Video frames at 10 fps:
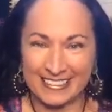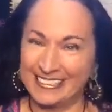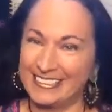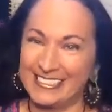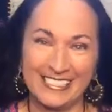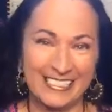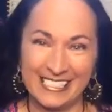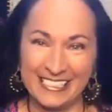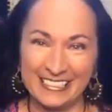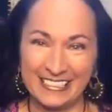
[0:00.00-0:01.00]

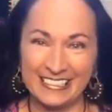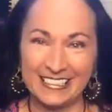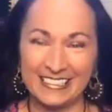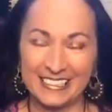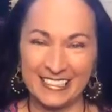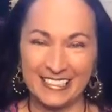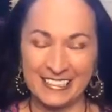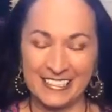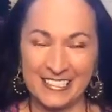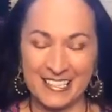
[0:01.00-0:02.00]
Indeed, it
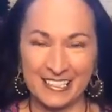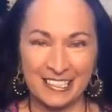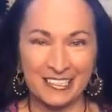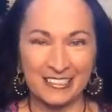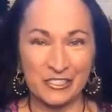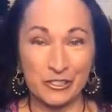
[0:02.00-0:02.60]
is a